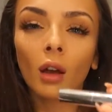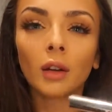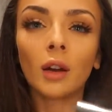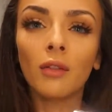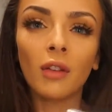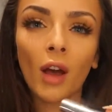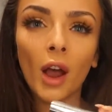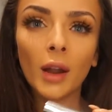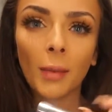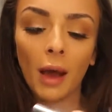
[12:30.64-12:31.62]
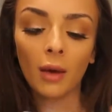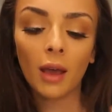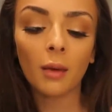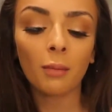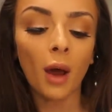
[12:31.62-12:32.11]
I don't know if you've heard about
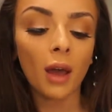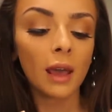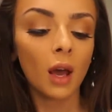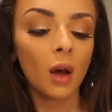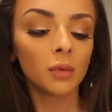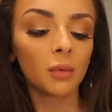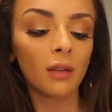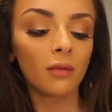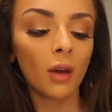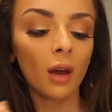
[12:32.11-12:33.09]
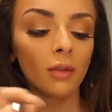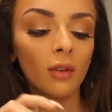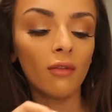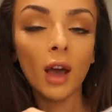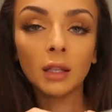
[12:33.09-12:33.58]
it, but it comes with,
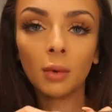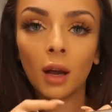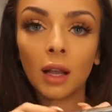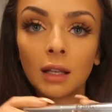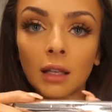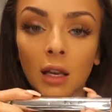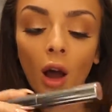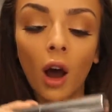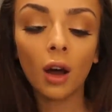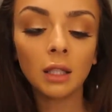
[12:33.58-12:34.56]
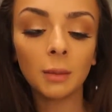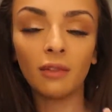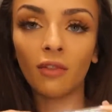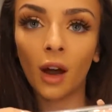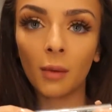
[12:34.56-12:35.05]
the first one is the
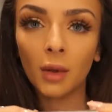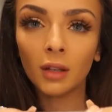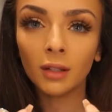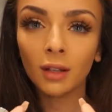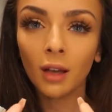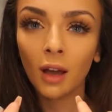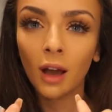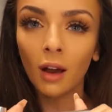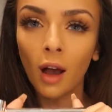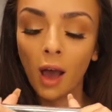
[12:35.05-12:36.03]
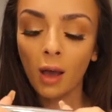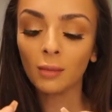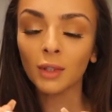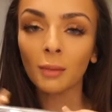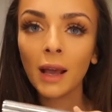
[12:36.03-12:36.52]
enhancement fibres.
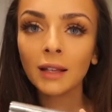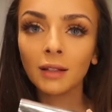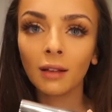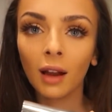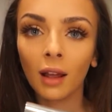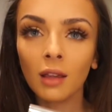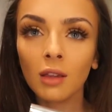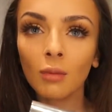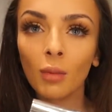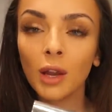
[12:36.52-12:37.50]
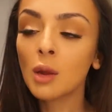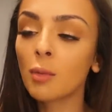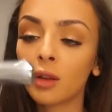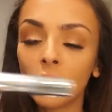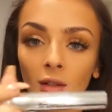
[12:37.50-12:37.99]
So basically, when you
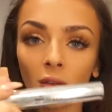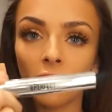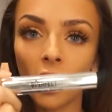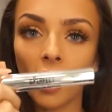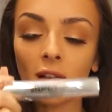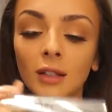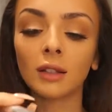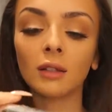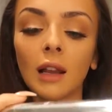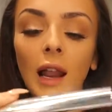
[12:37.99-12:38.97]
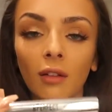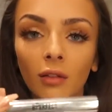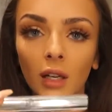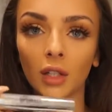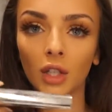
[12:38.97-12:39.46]
put this on first, the
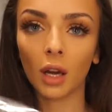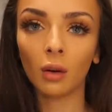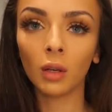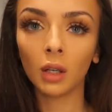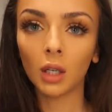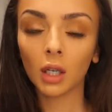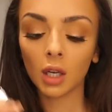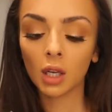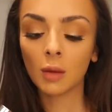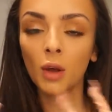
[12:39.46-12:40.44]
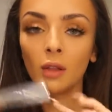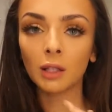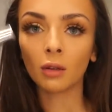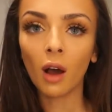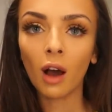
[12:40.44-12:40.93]
lengthening gel, you put
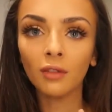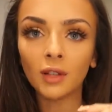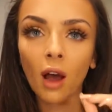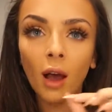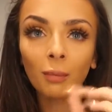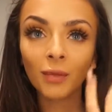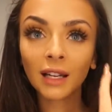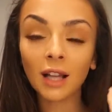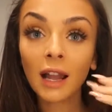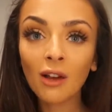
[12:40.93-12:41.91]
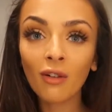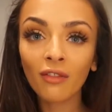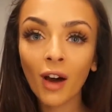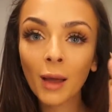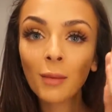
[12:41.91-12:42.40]
this on after, and it's like little
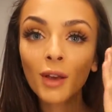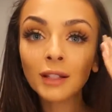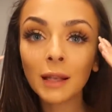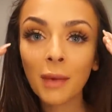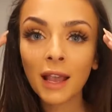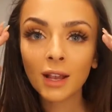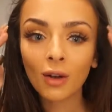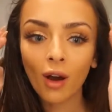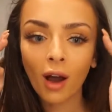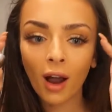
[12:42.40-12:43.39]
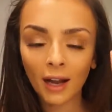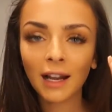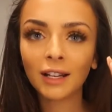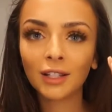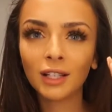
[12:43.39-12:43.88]
fibres that make your
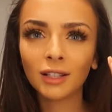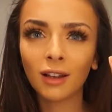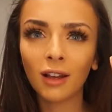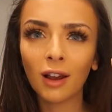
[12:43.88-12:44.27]
eyelashes